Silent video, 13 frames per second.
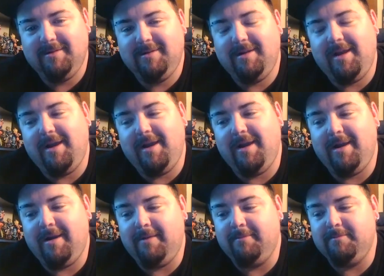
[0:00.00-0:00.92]

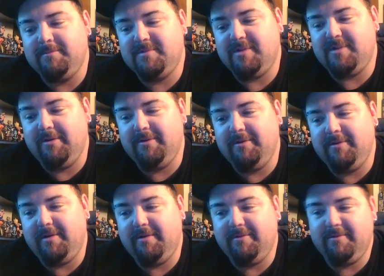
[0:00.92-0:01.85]
Over
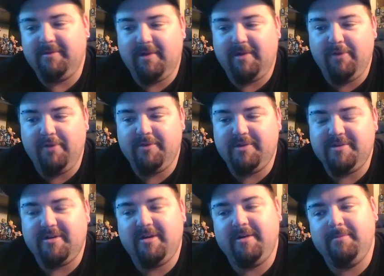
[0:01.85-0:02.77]
the
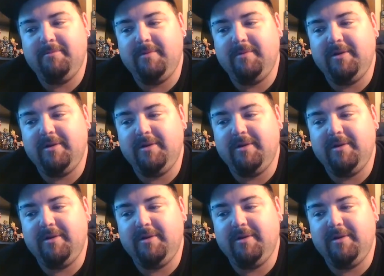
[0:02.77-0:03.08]
time,